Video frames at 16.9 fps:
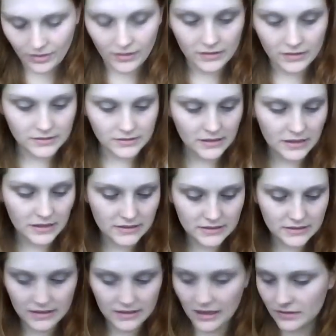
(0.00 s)
So
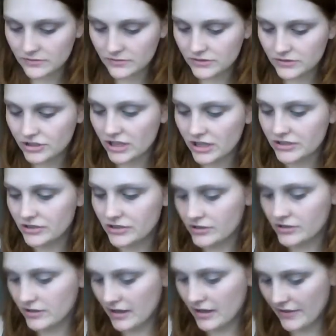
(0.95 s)
that's that shadow,
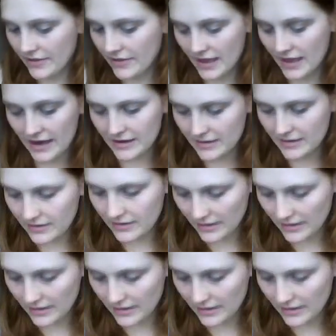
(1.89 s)
and then